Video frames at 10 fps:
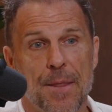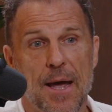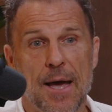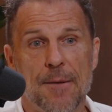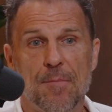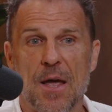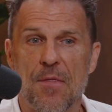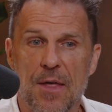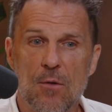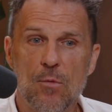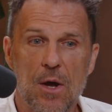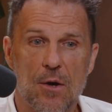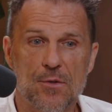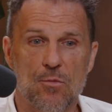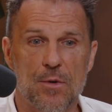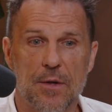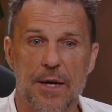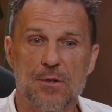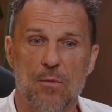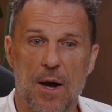And then we also
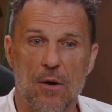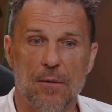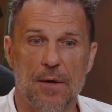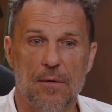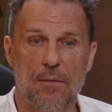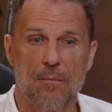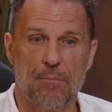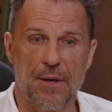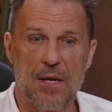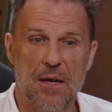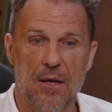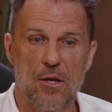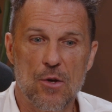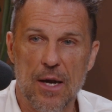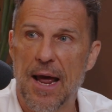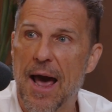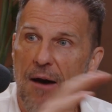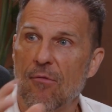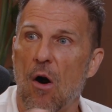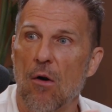realized, well, but you can
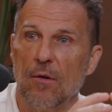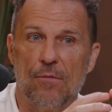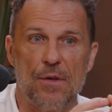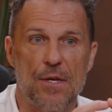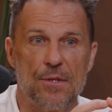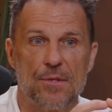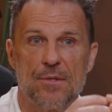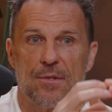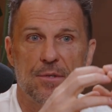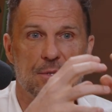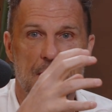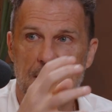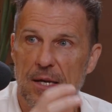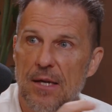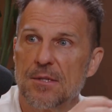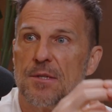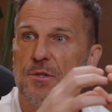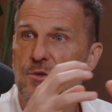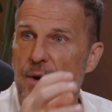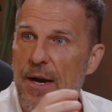have all of these techniques and
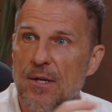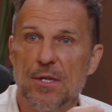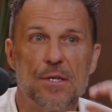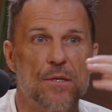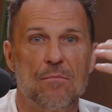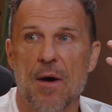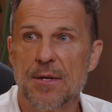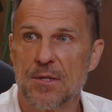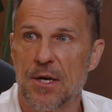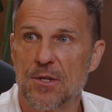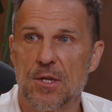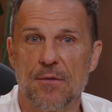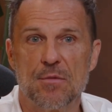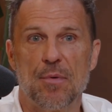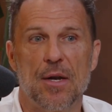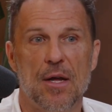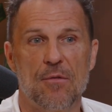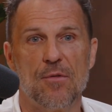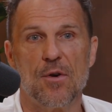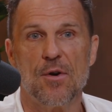strategies and mindset shifts, but
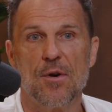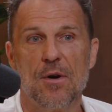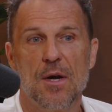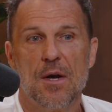if you're